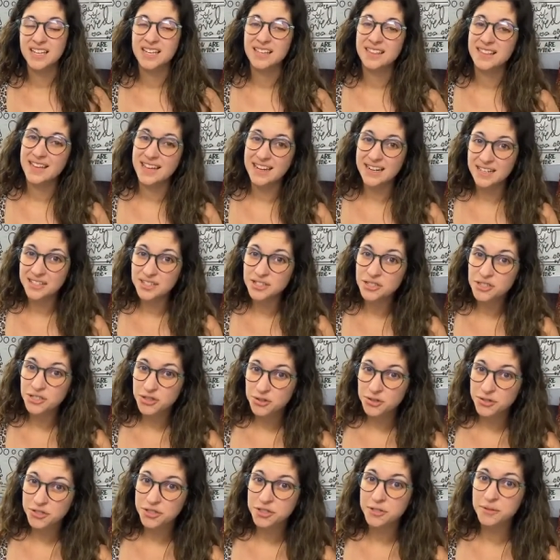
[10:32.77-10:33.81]
That is
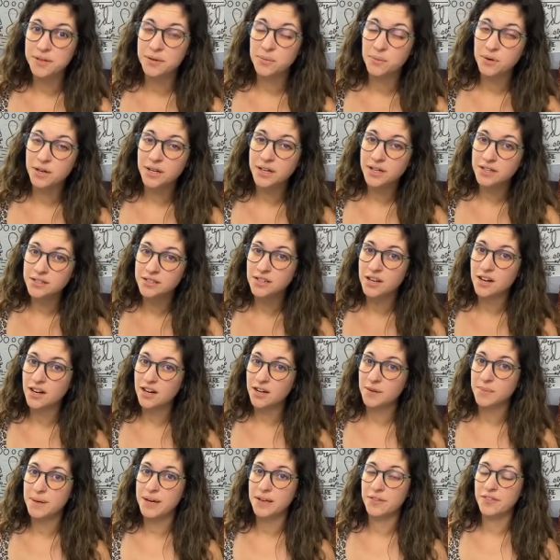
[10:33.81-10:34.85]
true, and we're going to talk
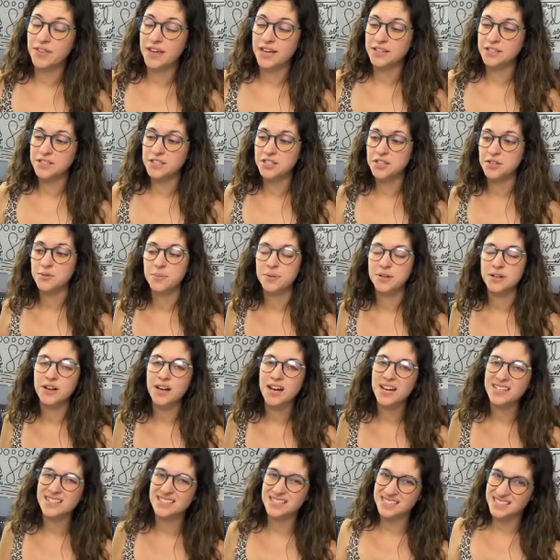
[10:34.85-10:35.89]
about that too, but
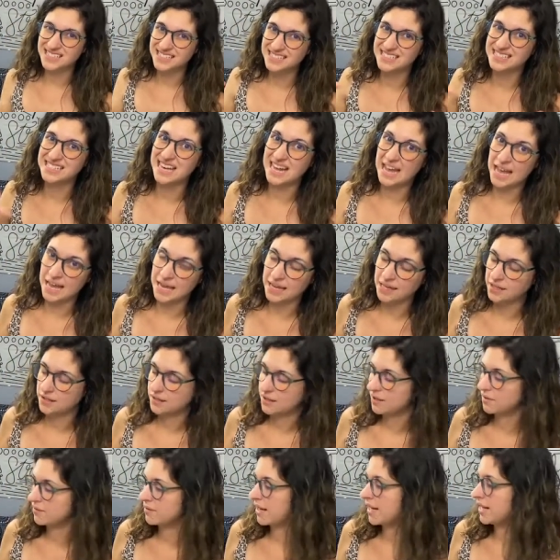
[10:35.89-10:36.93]
not today,
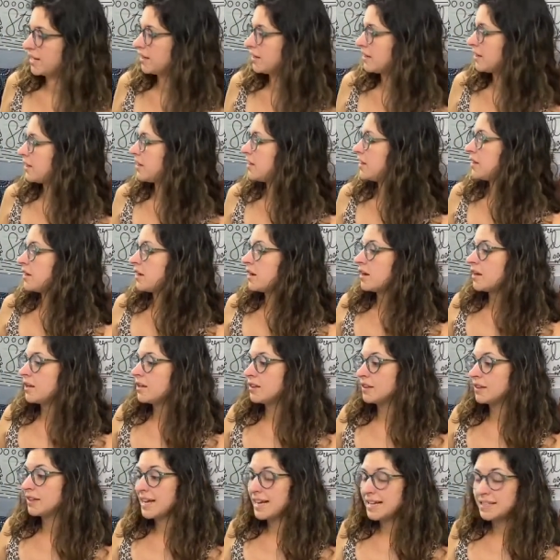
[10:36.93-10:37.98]
all right?
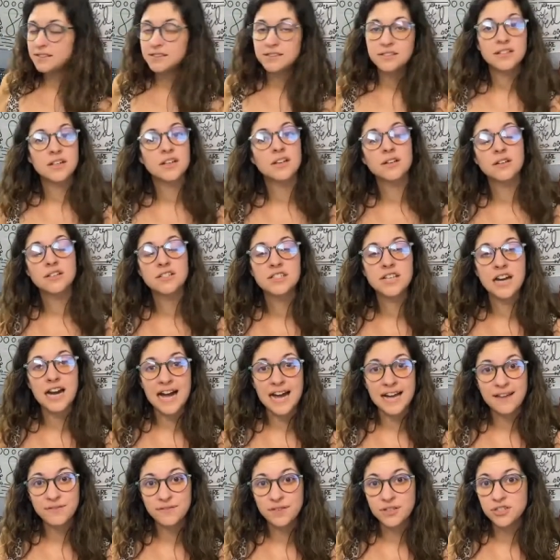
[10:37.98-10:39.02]
Let's
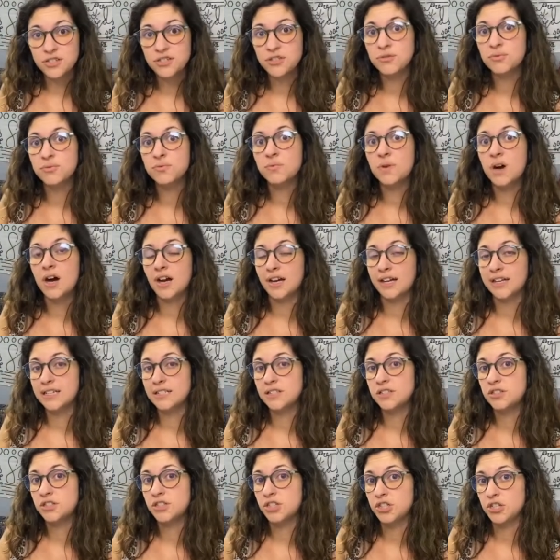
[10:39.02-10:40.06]
dive into Rockin'
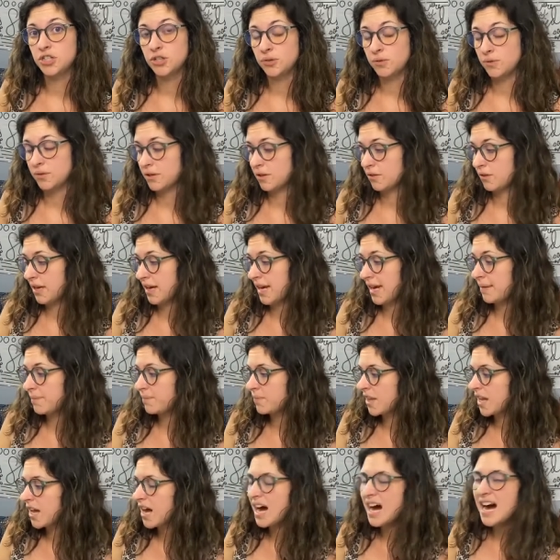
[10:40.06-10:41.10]
Tune, okay?
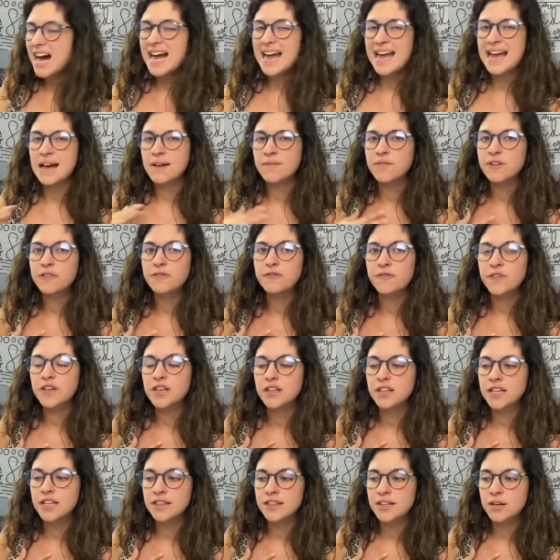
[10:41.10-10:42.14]
I have a
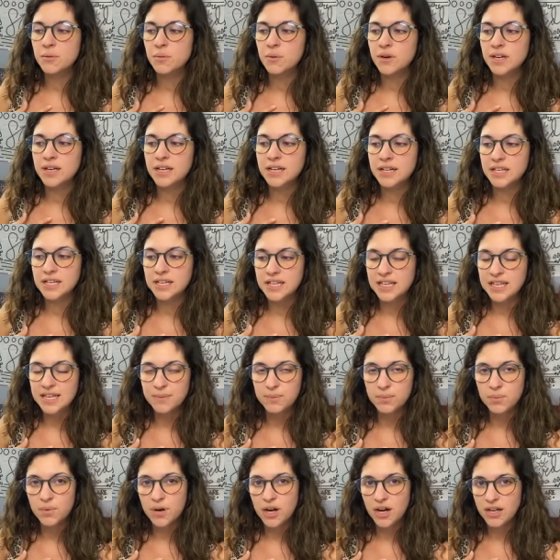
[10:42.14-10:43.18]
feeling that we're going to
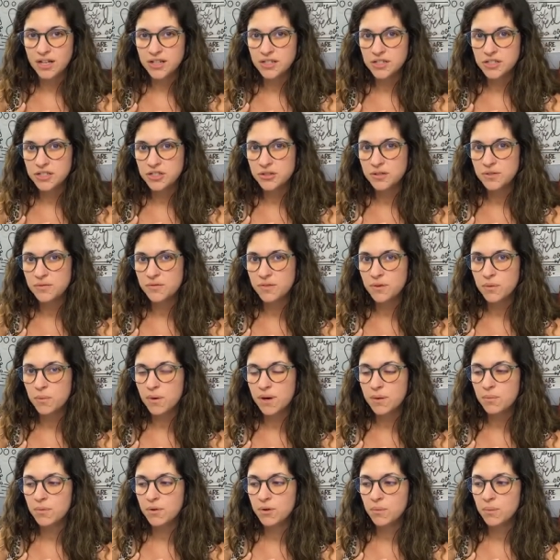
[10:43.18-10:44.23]
keep Rockin' Tune for
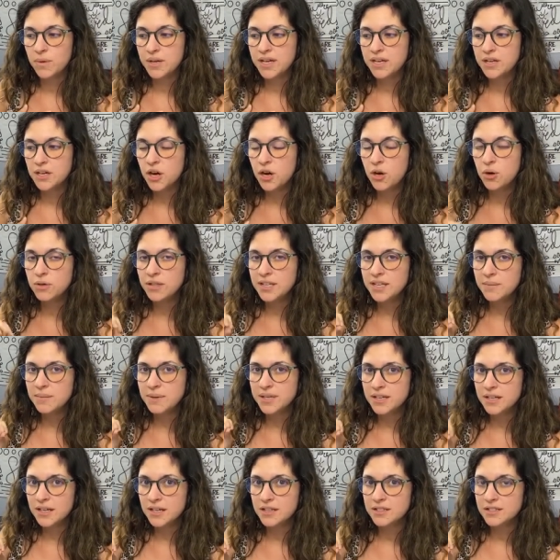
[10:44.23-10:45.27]
one more week, only
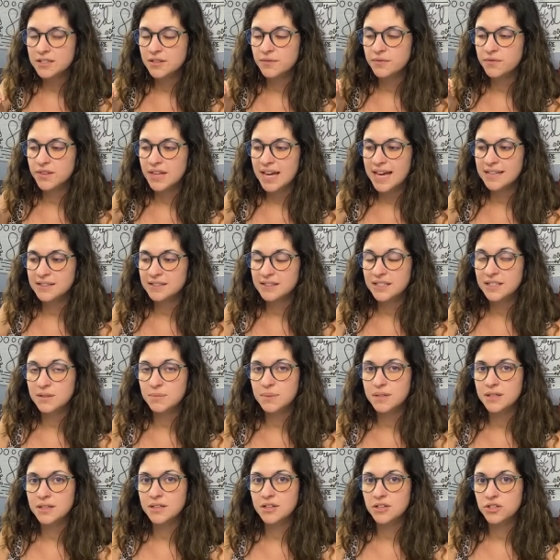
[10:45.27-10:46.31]
because the flats can
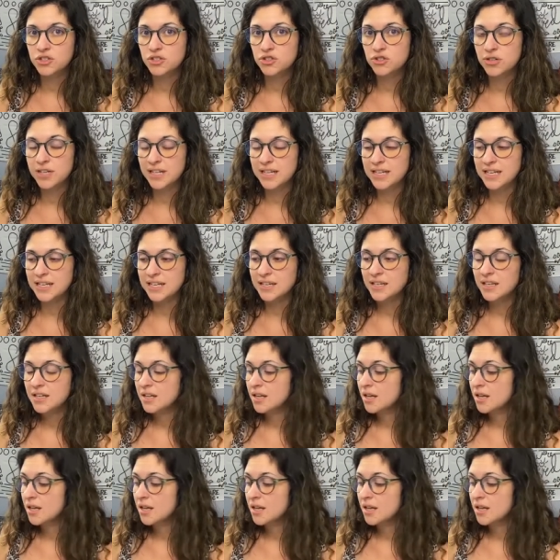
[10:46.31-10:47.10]
be a little tricky,